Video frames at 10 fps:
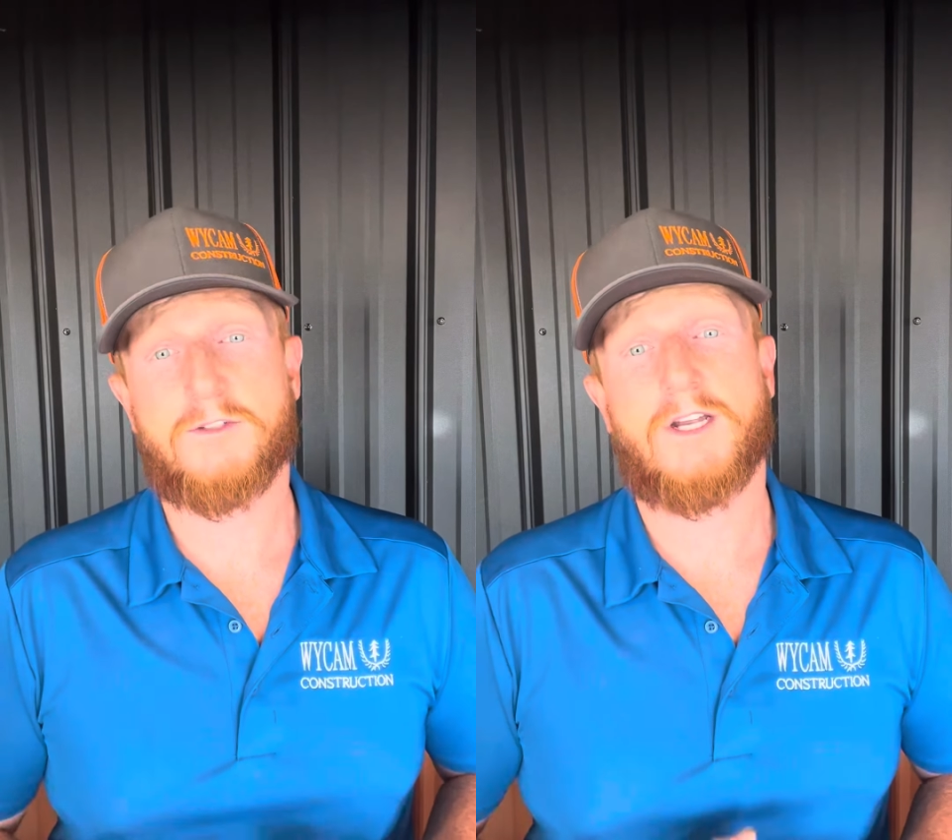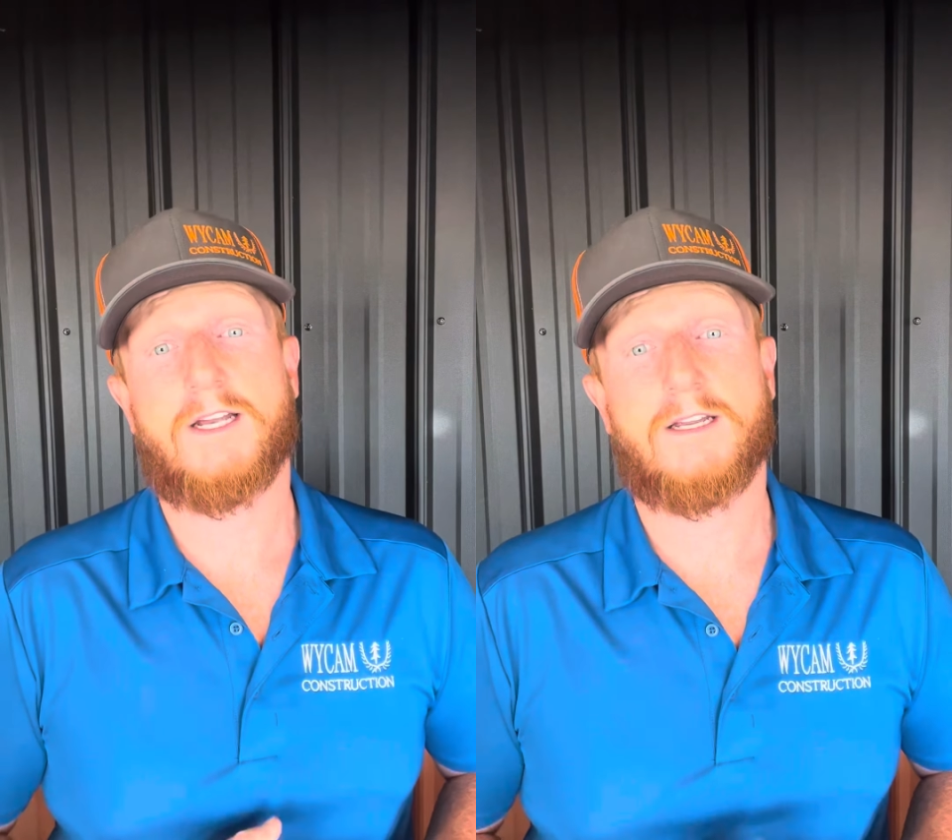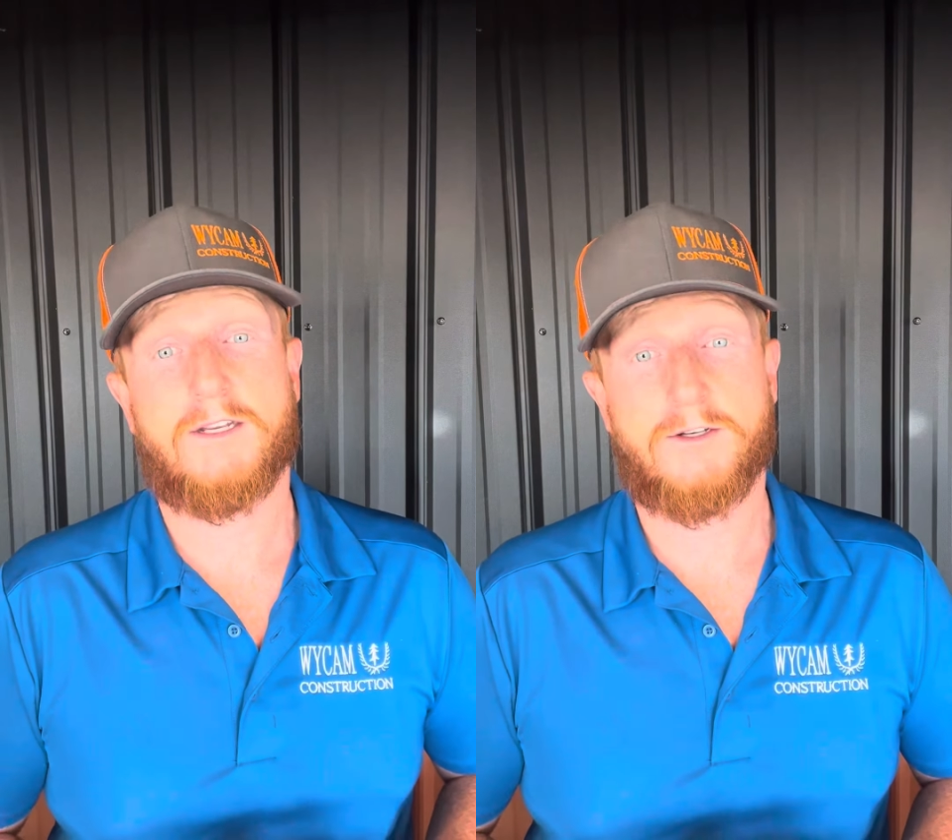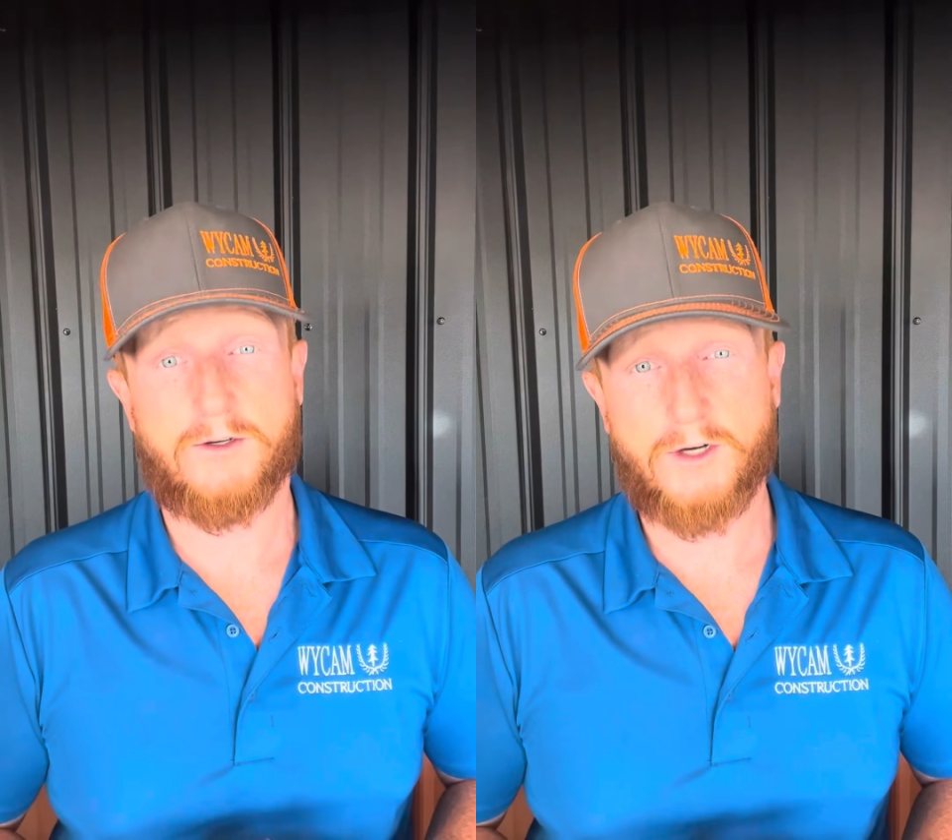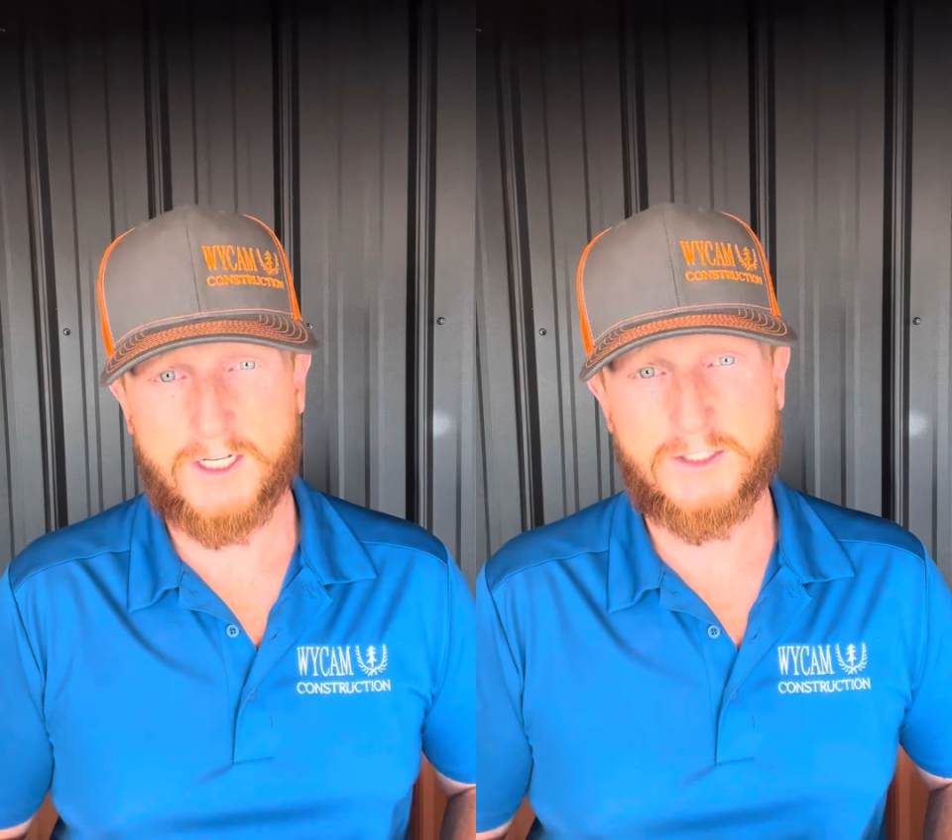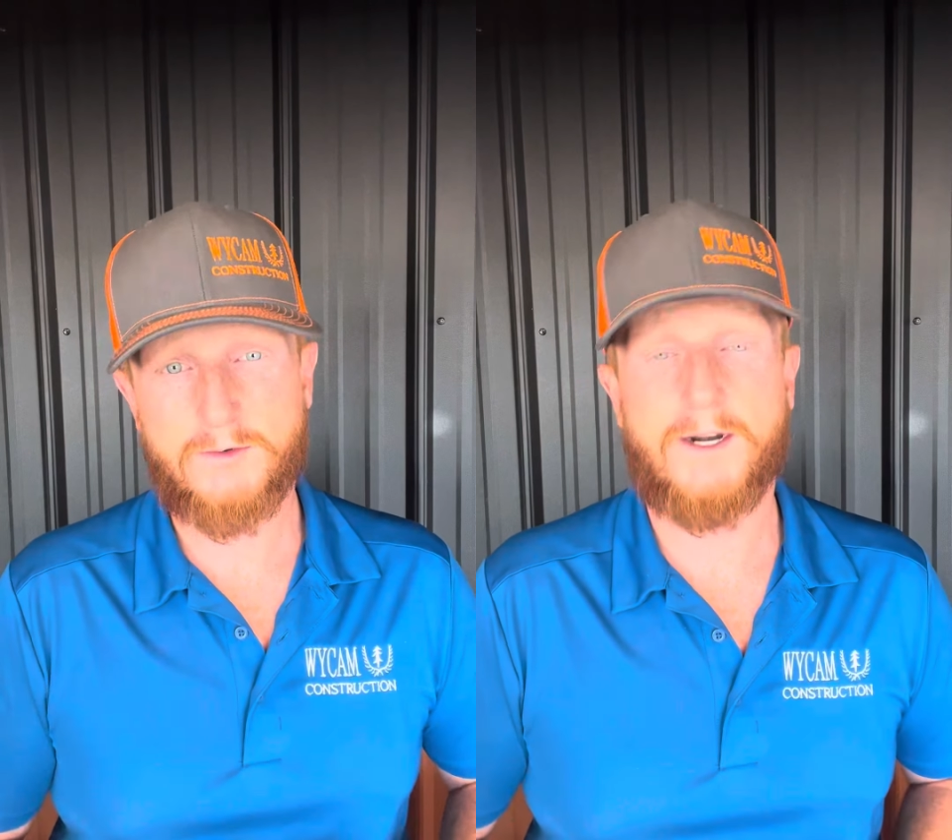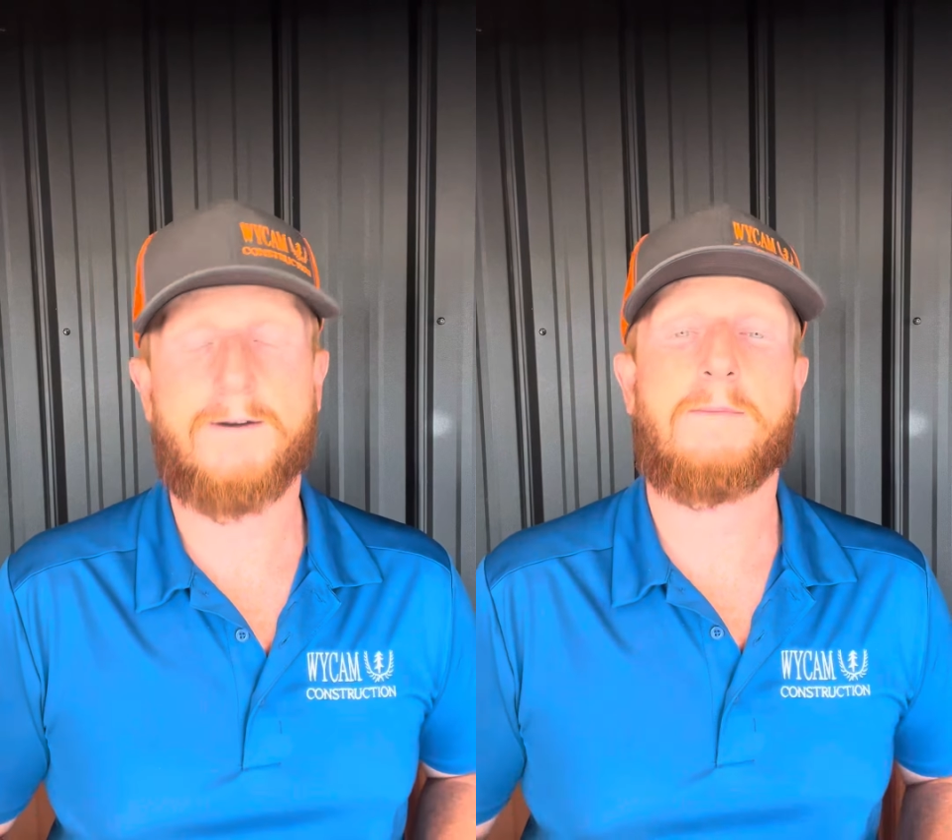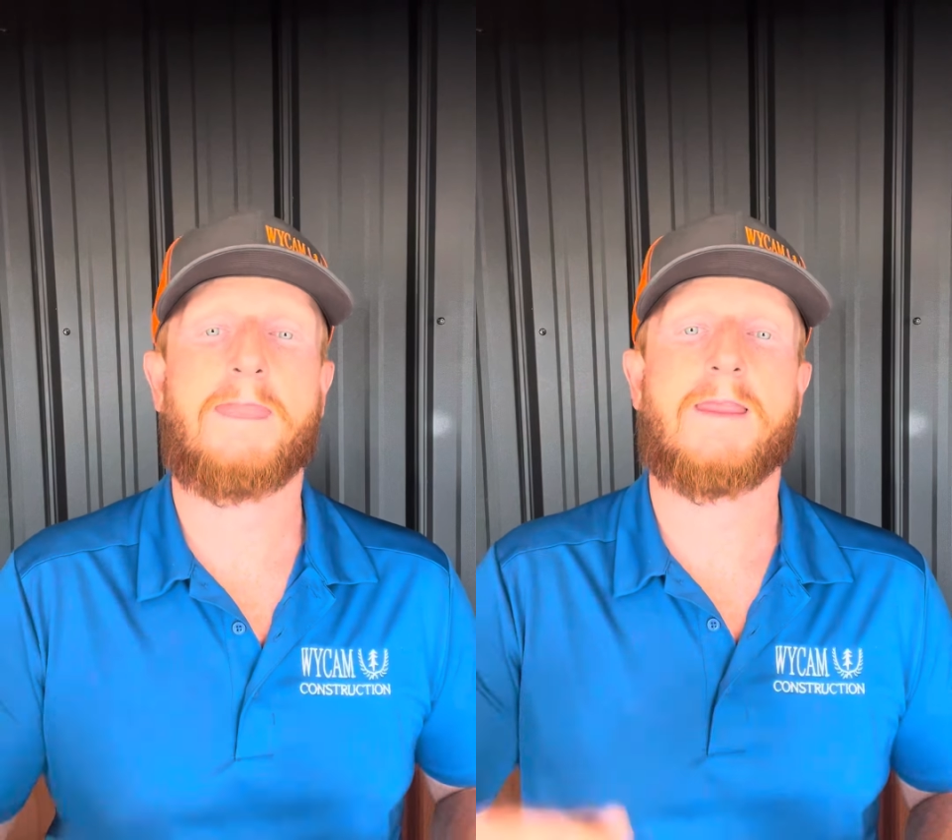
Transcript: check your cross square